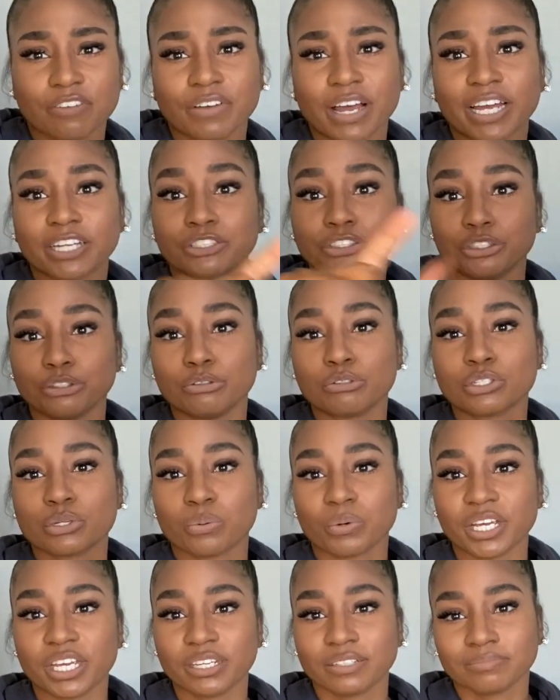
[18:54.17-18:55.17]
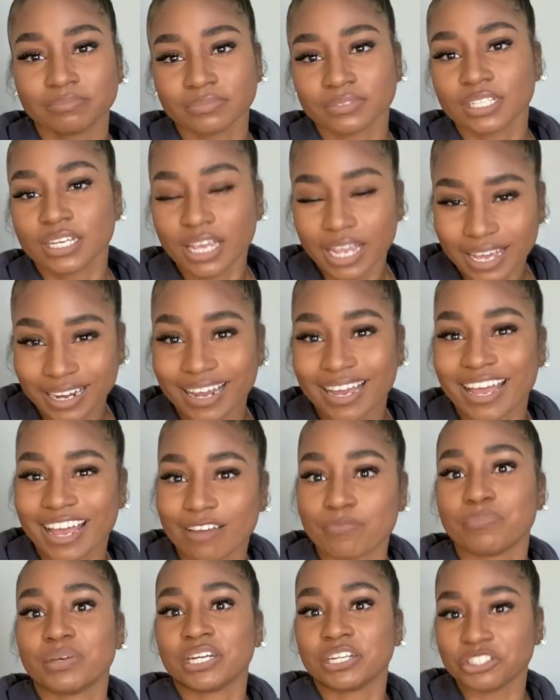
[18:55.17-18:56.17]
I do tweet, and I
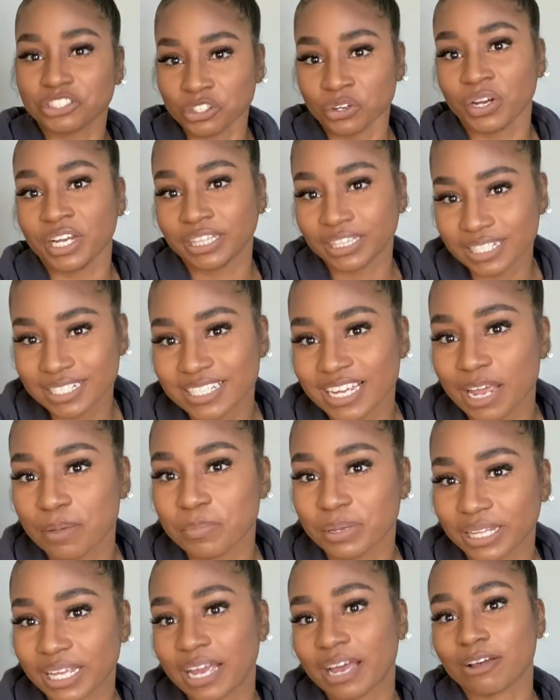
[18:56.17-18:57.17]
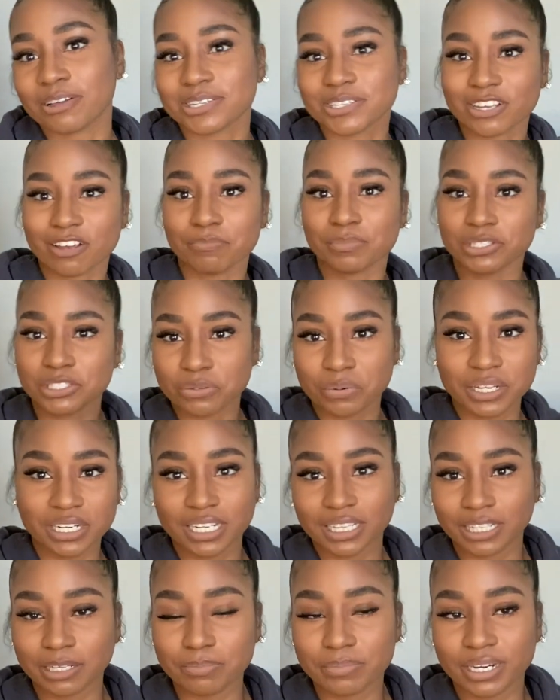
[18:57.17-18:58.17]
have been enjoying this time in the house, so I've been tweeting a
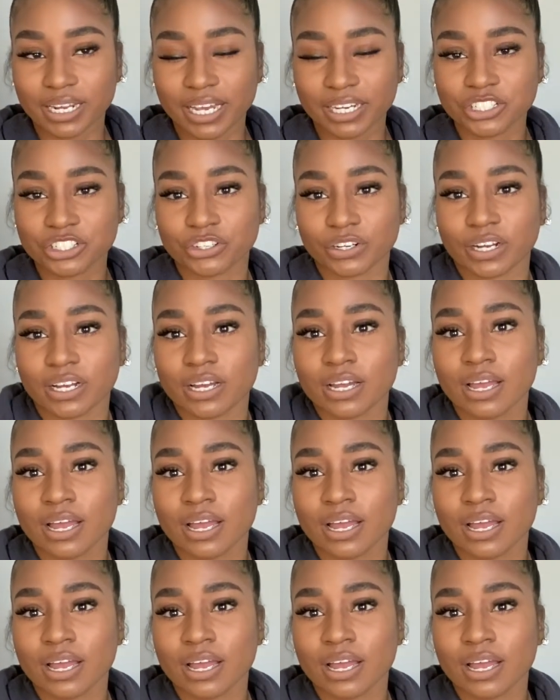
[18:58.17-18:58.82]
little bit extra.